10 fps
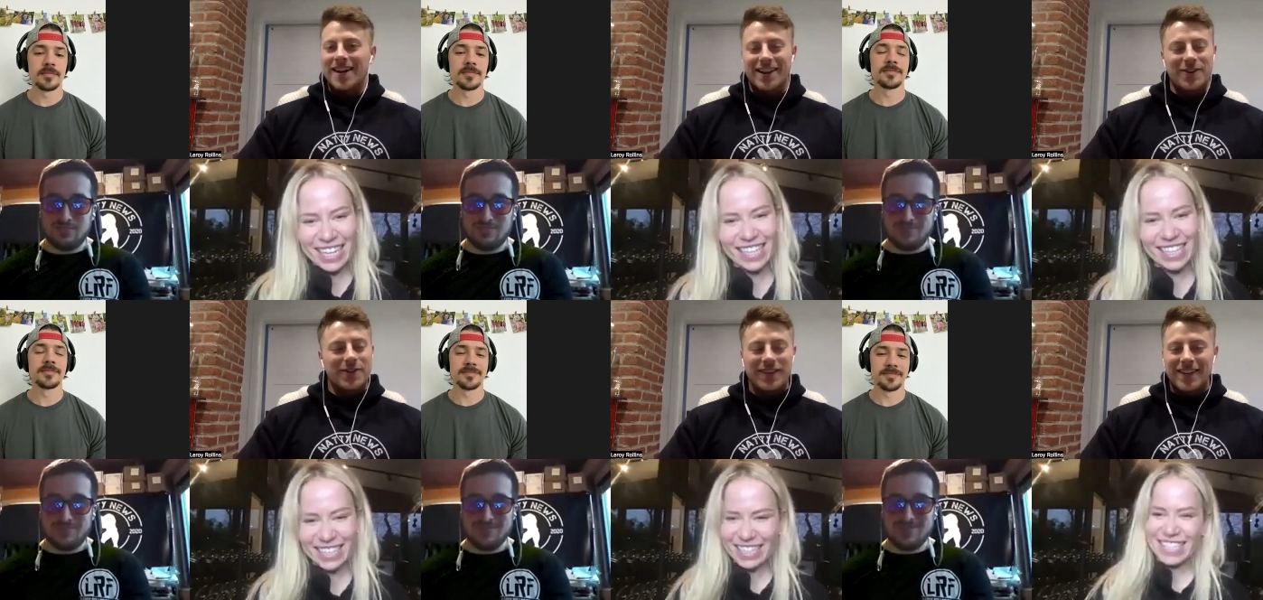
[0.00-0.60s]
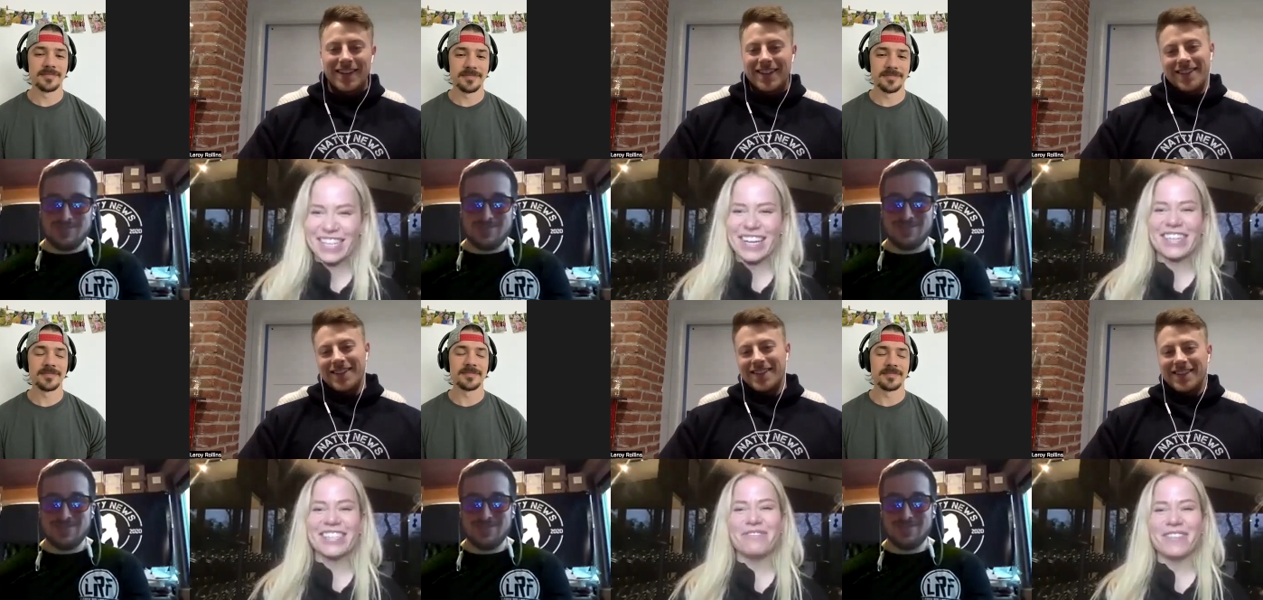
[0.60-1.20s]
Speaker 1: to do.
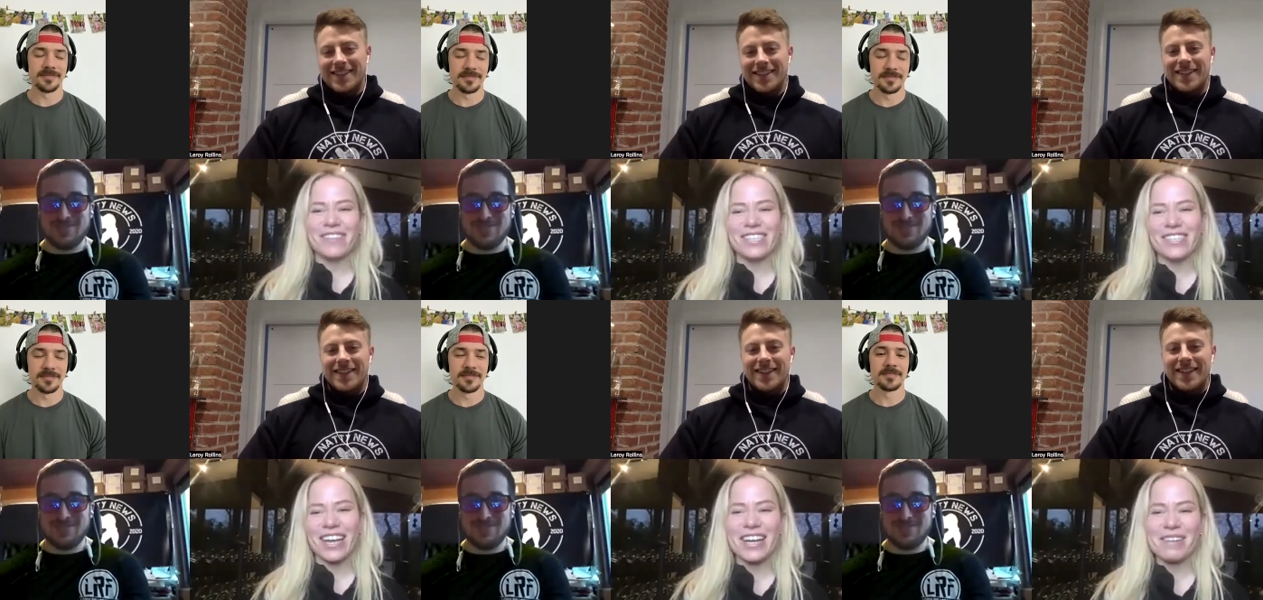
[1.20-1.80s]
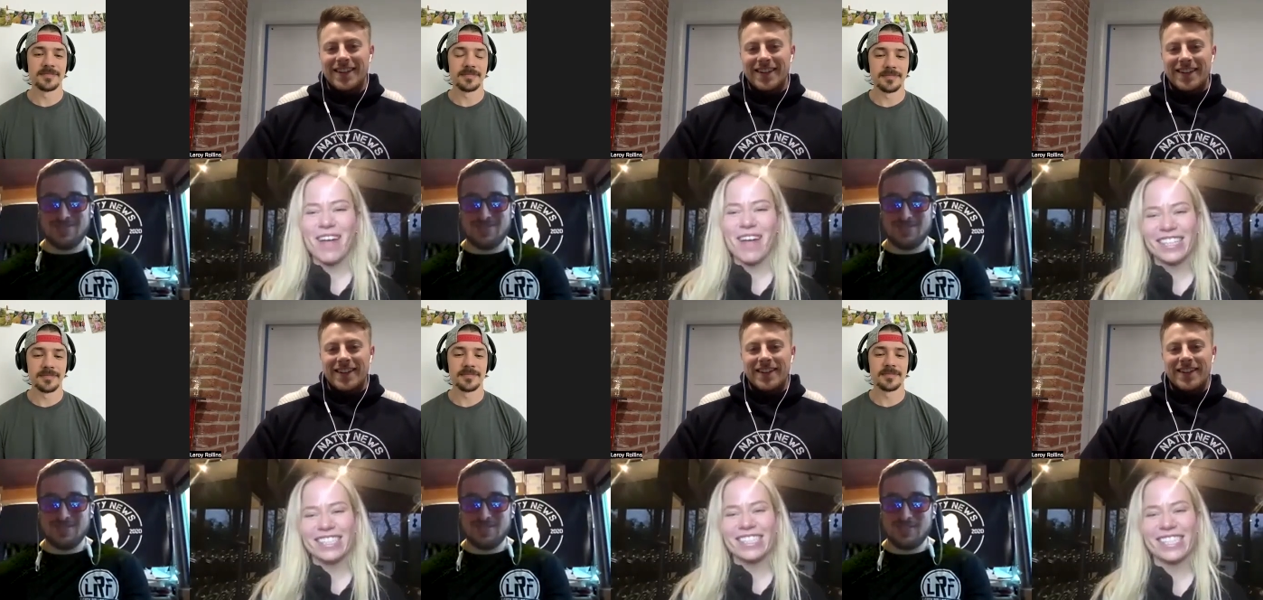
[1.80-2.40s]
You got to have
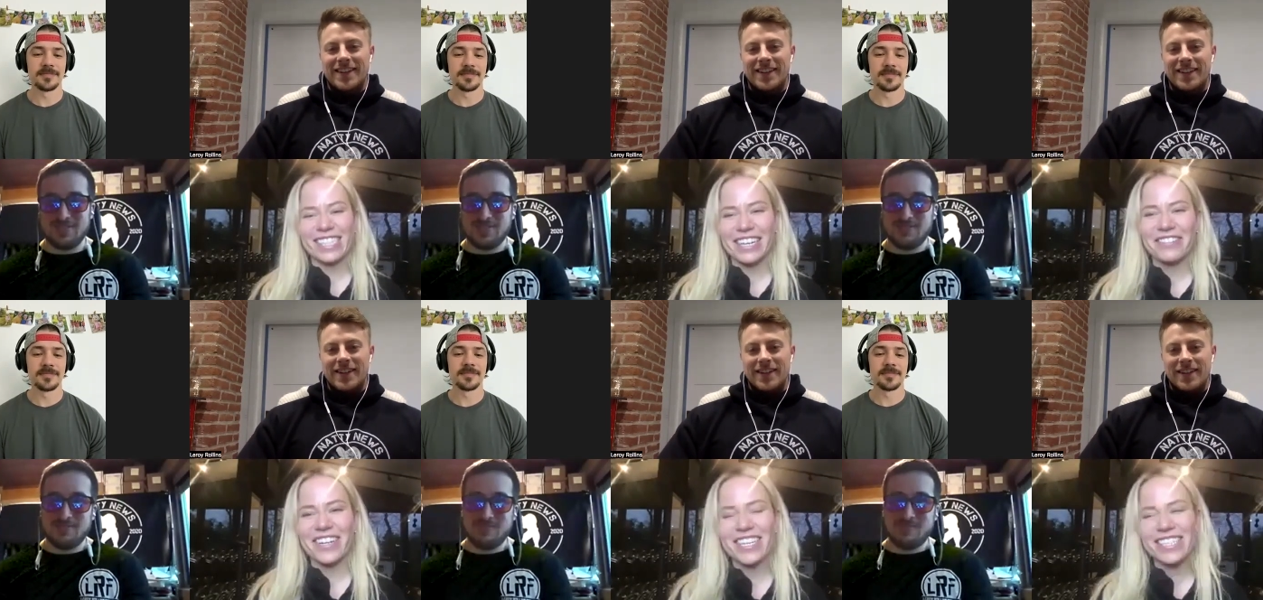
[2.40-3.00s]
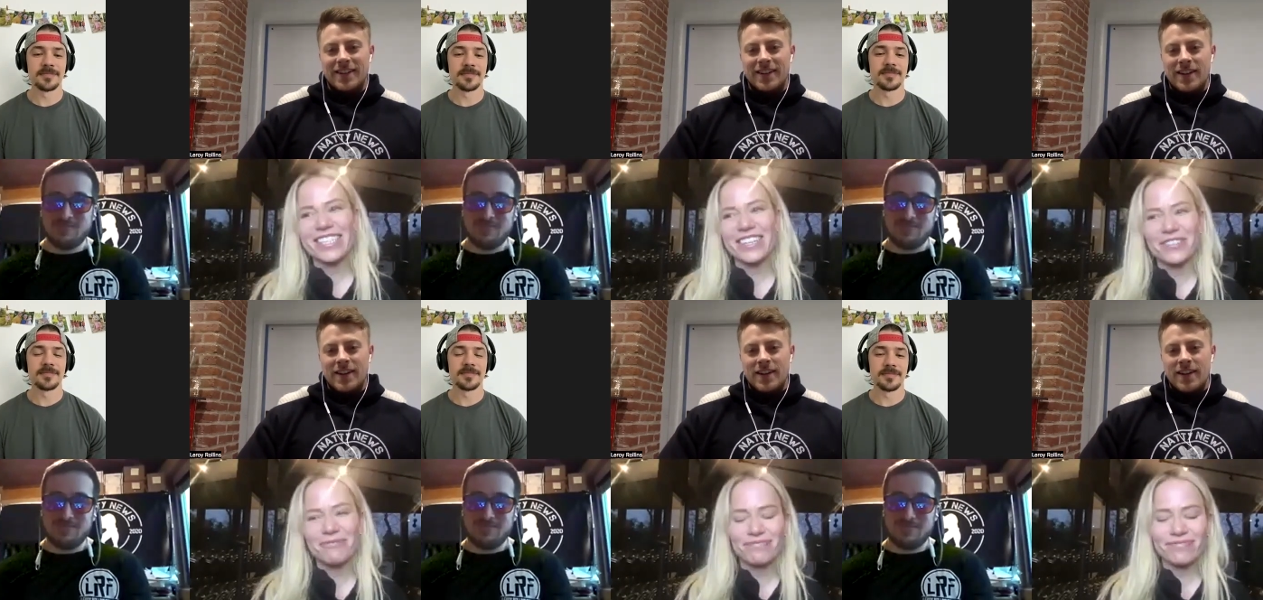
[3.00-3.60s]
balance in life, right? So.
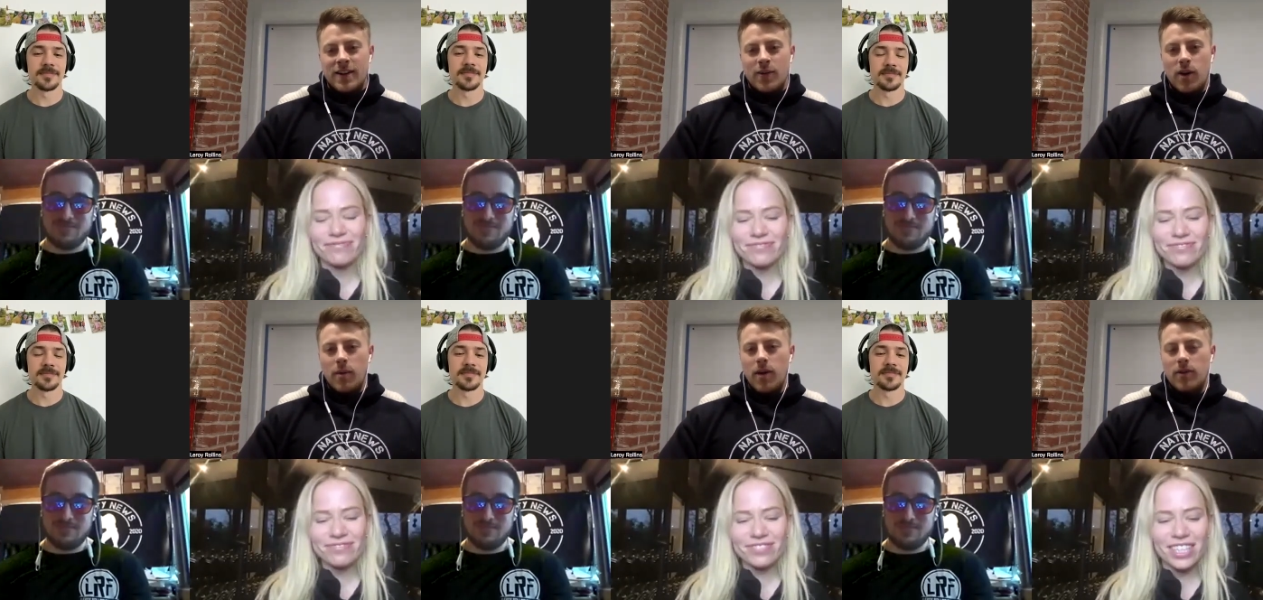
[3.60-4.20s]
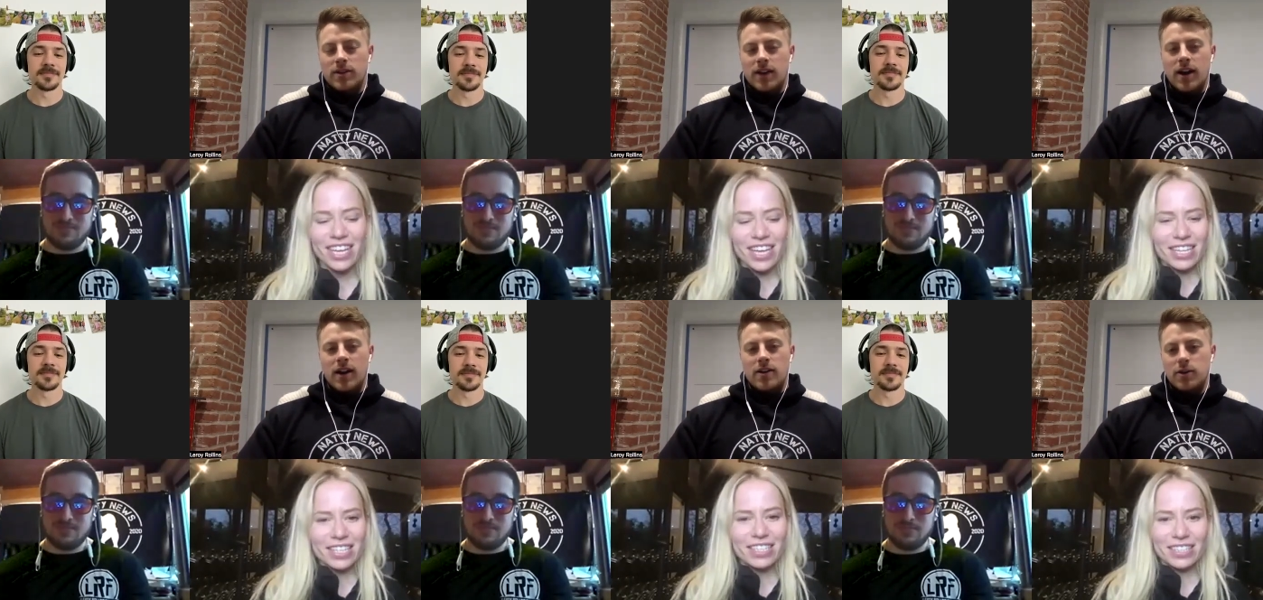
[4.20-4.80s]
Speaker 2: What about
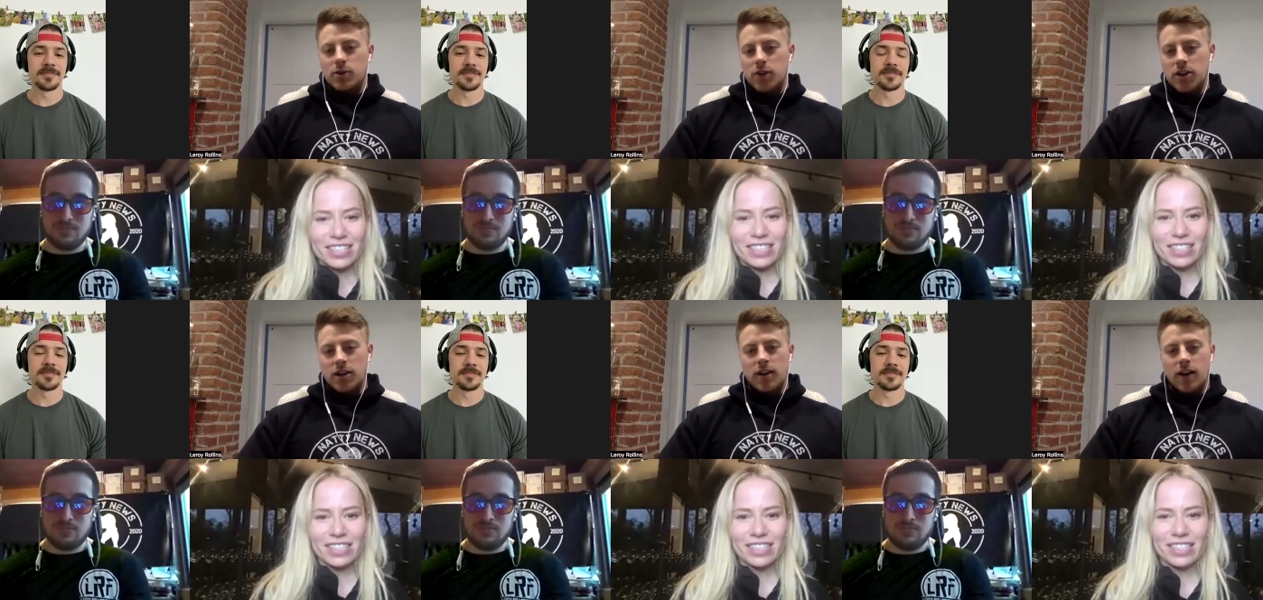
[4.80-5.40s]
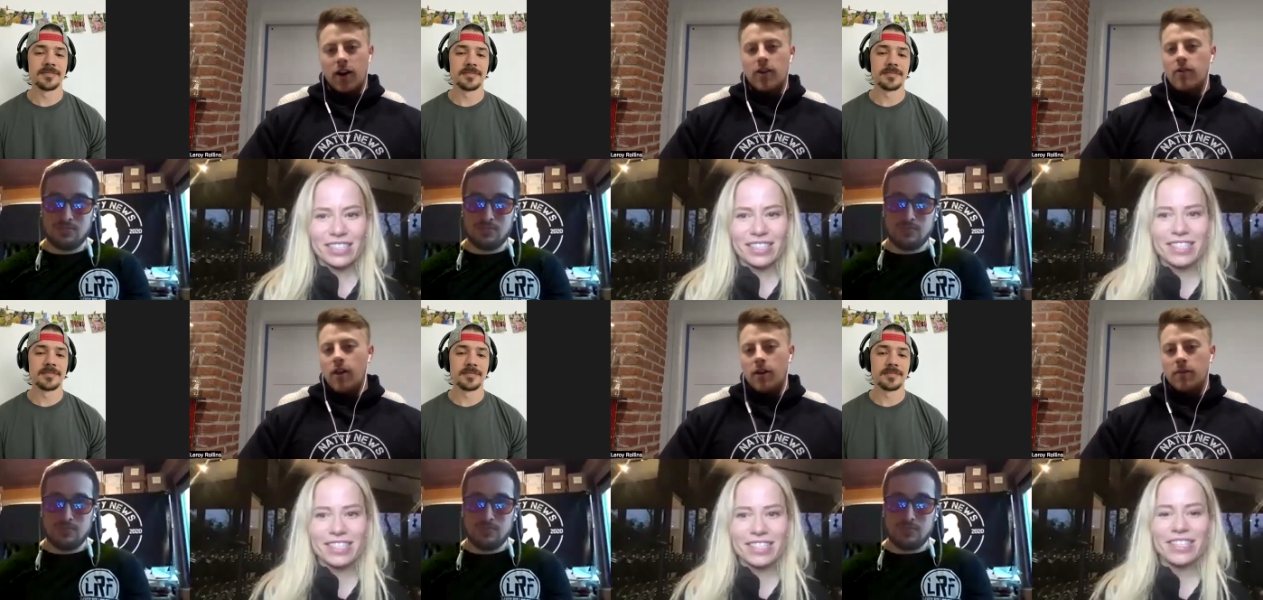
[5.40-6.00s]
nutrition? Like, are
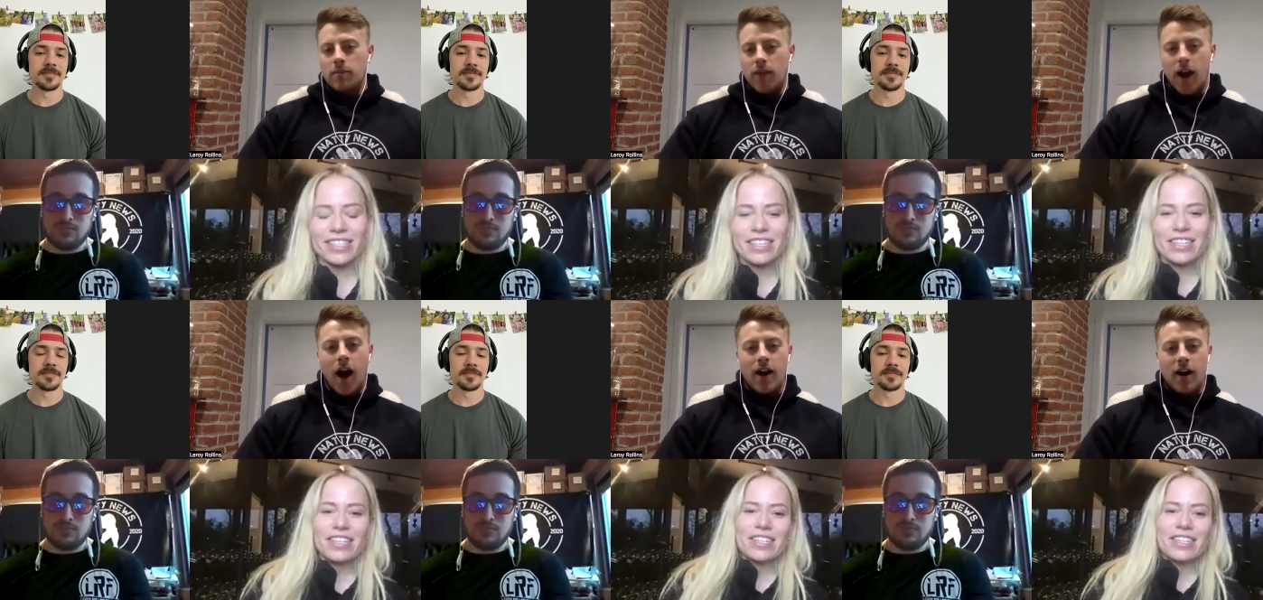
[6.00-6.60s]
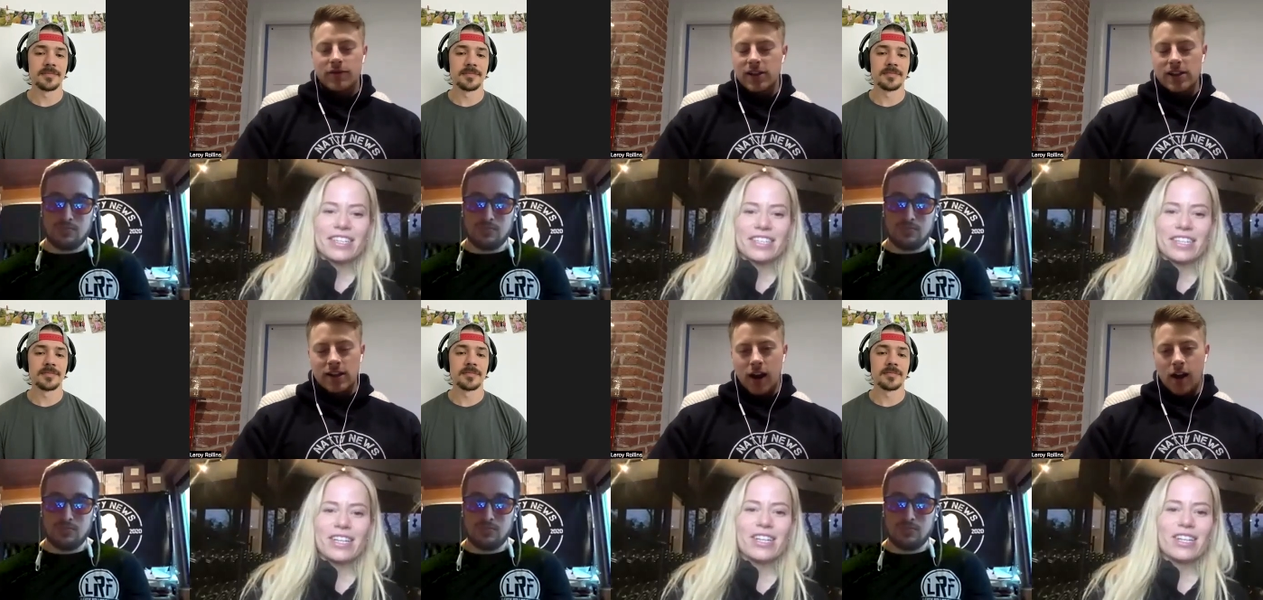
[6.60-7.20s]
you on like high off season